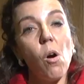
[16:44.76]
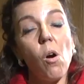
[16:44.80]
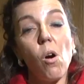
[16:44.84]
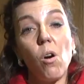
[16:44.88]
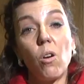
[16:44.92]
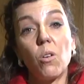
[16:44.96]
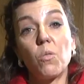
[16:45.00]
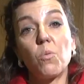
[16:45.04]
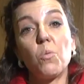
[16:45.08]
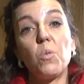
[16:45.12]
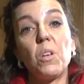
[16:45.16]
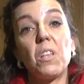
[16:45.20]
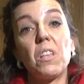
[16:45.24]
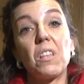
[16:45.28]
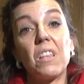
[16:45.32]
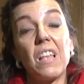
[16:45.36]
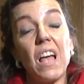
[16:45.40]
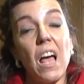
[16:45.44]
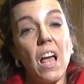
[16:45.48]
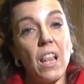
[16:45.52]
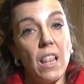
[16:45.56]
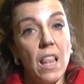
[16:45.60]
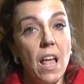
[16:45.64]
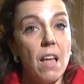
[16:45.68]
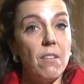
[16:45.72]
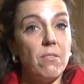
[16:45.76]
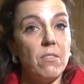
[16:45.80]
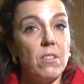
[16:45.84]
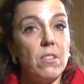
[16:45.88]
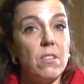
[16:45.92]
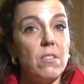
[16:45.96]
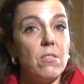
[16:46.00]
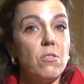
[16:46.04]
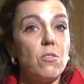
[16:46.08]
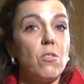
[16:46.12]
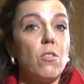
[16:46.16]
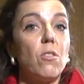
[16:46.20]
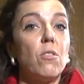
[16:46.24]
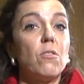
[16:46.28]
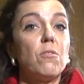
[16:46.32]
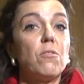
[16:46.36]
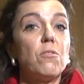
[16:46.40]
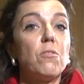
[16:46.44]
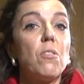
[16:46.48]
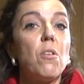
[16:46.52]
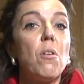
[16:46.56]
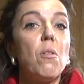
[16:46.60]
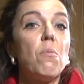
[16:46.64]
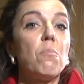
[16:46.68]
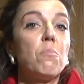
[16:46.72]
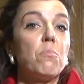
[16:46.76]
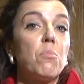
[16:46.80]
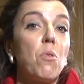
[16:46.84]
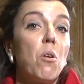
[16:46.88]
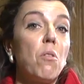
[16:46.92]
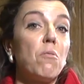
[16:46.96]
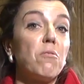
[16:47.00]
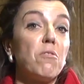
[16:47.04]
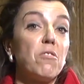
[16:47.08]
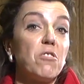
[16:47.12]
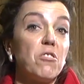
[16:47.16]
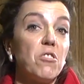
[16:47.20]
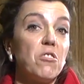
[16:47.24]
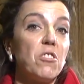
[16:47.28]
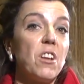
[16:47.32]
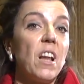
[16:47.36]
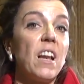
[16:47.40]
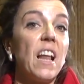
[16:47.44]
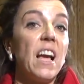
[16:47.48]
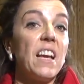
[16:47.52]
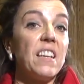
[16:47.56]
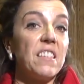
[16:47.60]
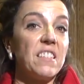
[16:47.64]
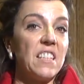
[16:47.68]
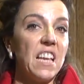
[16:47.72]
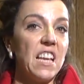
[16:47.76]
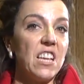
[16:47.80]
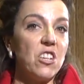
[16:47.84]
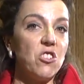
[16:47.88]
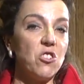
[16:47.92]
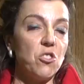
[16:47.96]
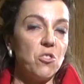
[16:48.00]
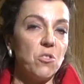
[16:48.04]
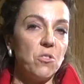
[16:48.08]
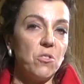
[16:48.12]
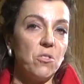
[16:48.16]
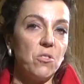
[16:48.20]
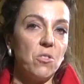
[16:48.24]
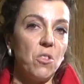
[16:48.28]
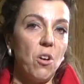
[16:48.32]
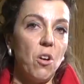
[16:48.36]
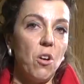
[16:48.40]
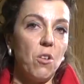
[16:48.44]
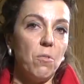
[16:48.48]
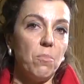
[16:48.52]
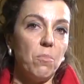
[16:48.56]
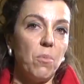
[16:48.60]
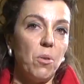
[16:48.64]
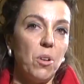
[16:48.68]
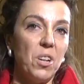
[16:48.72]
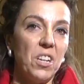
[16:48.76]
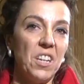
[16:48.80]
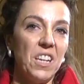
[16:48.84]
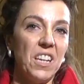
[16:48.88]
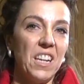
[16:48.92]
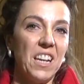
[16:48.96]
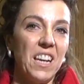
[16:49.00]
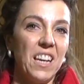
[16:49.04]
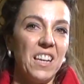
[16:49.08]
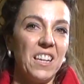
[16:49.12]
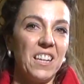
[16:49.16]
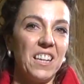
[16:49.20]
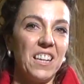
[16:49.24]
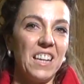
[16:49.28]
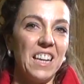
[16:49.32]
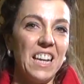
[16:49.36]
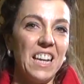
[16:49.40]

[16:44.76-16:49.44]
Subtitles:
or with levels of professionalization of political